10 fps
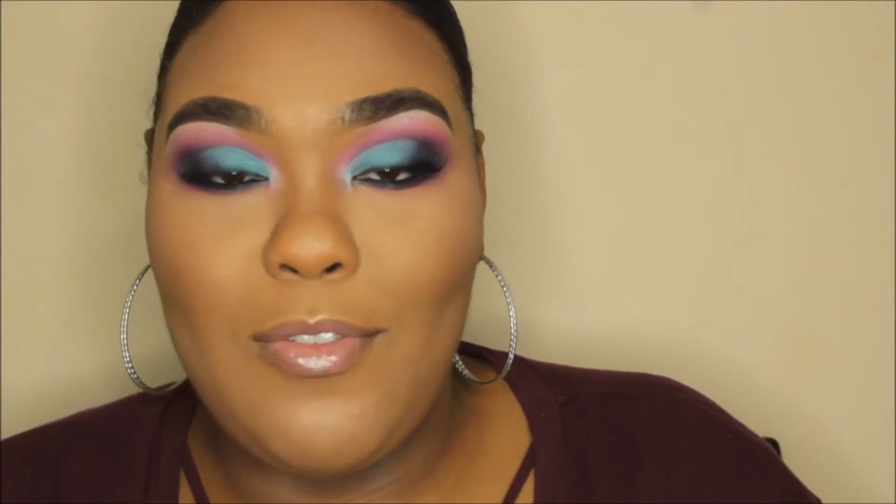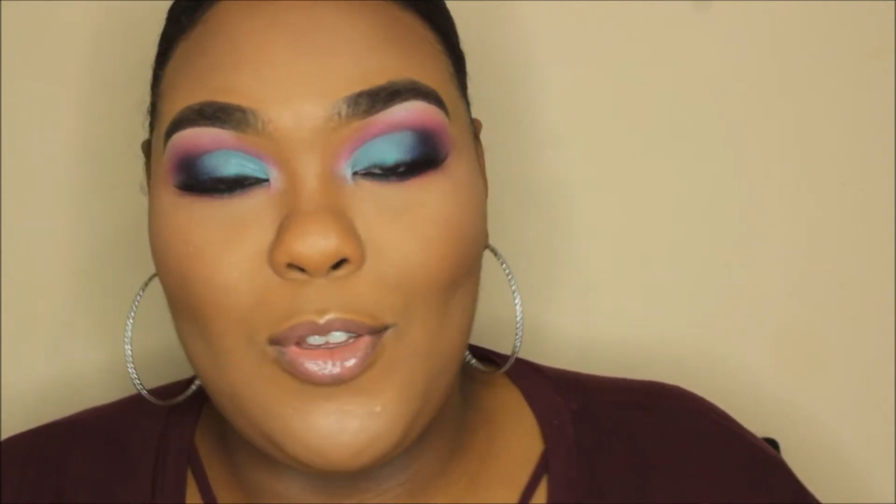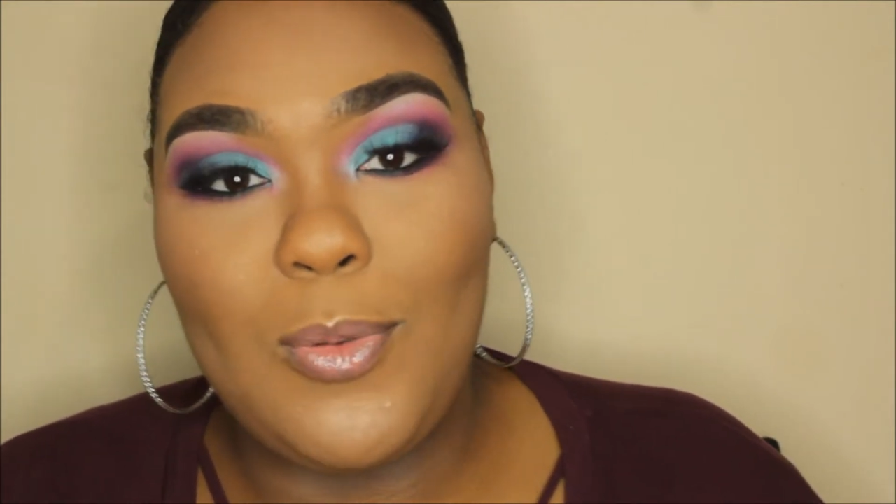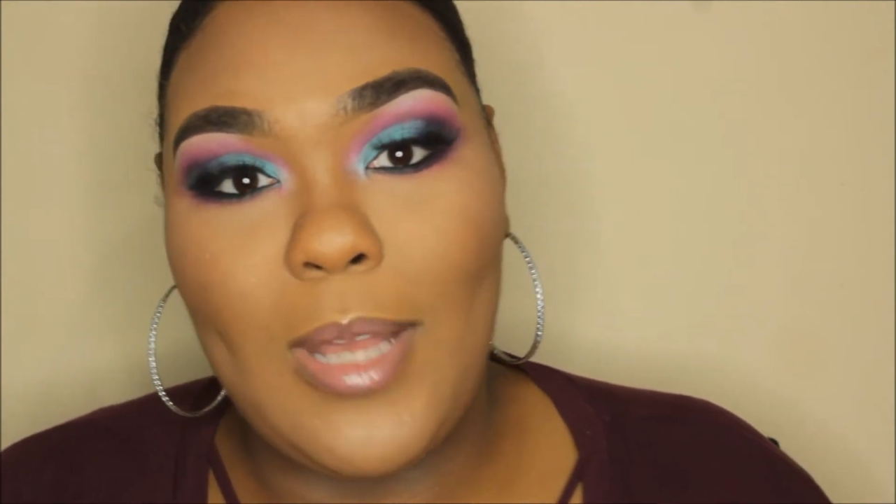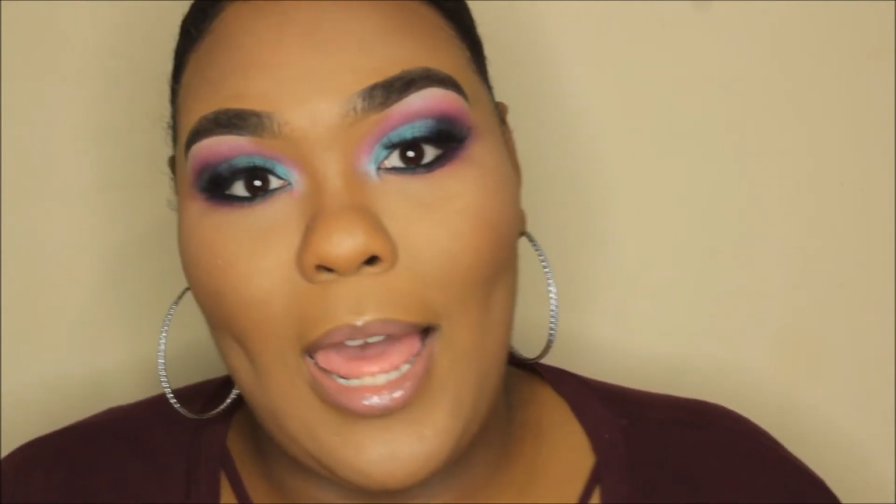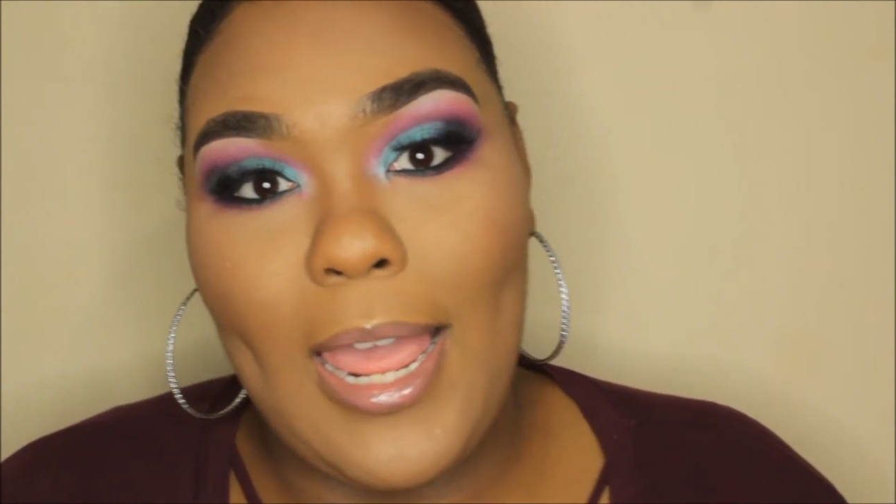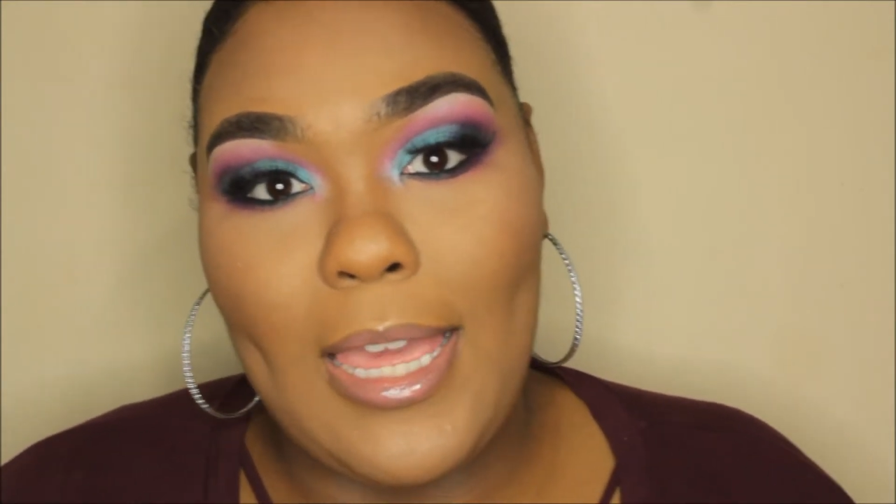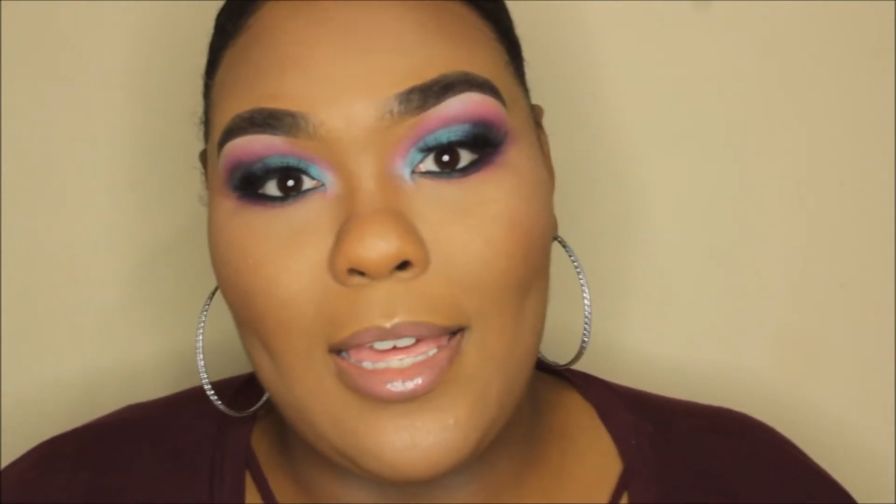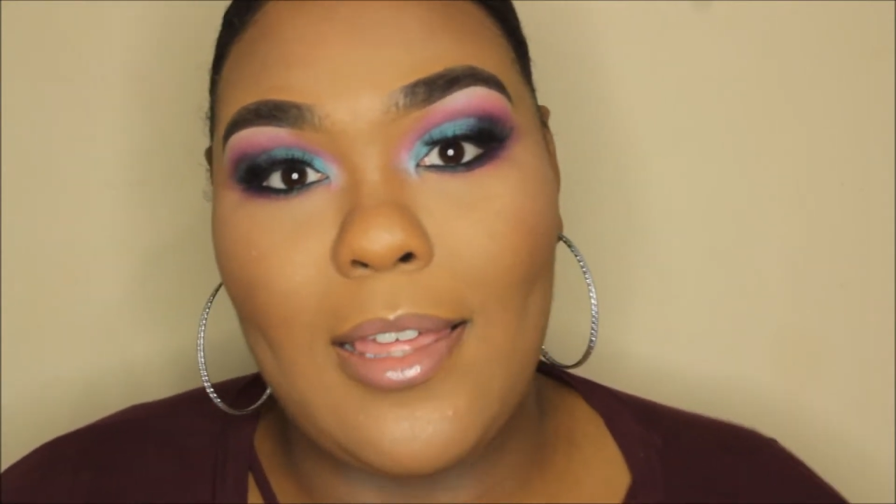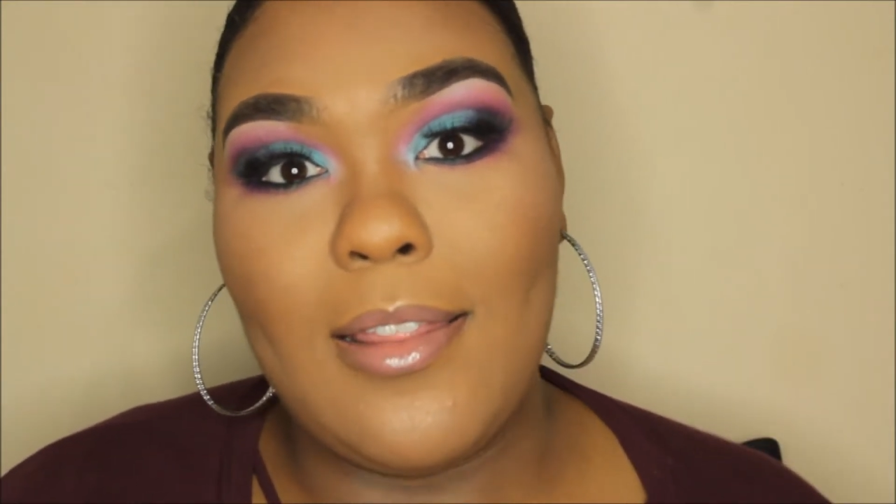If you
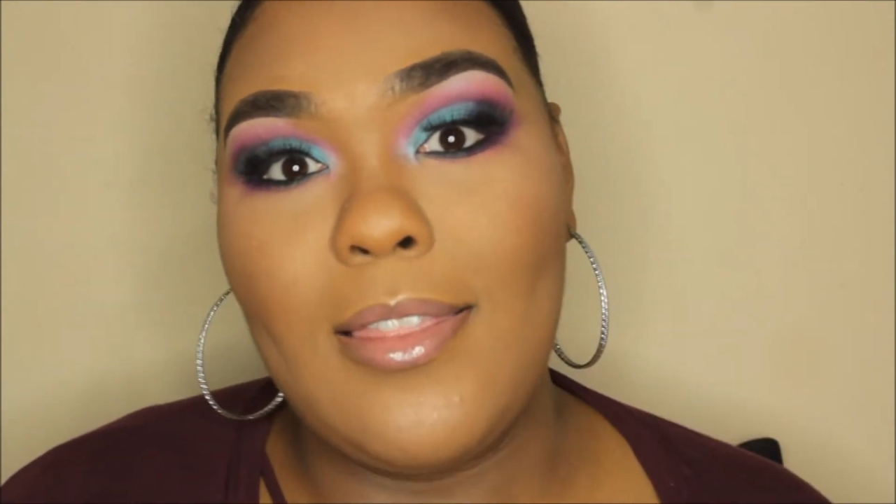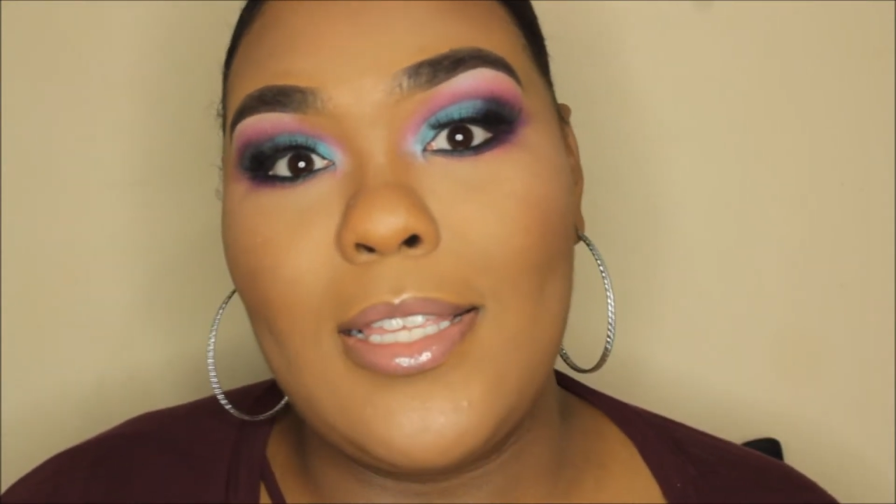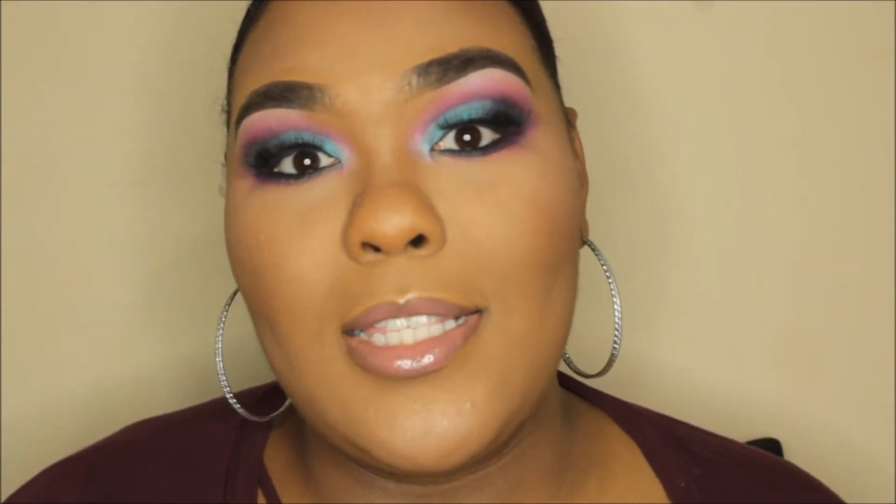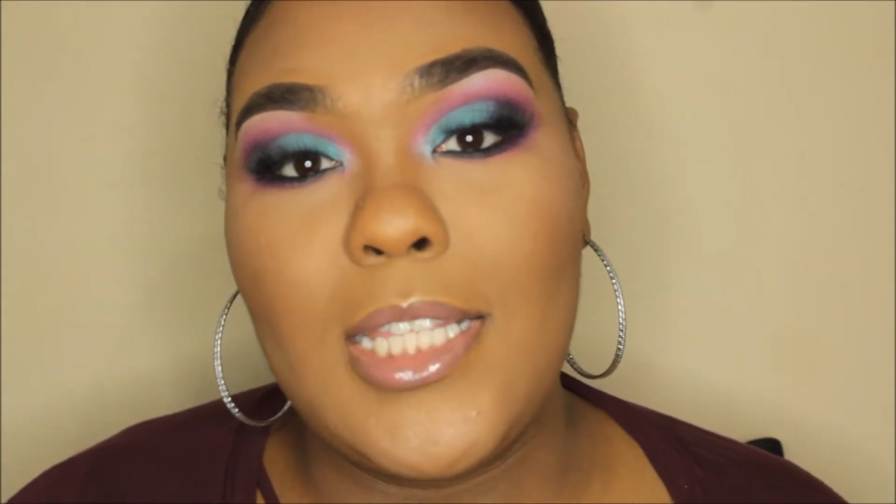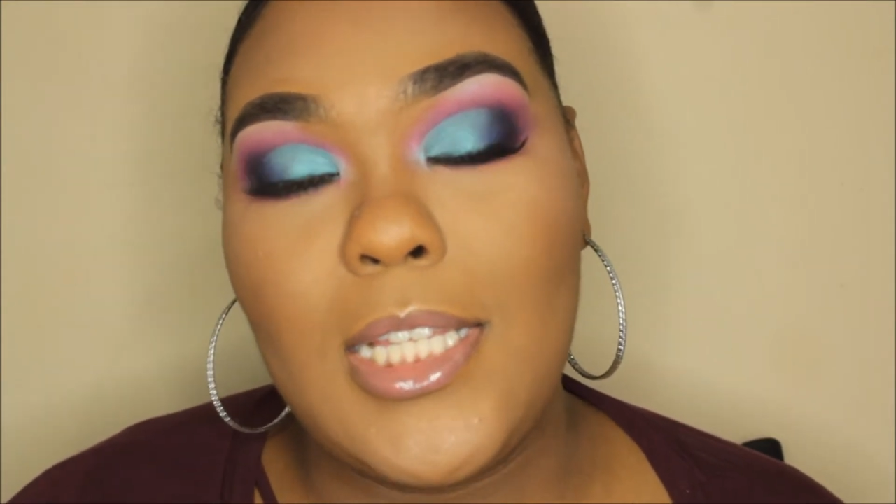like this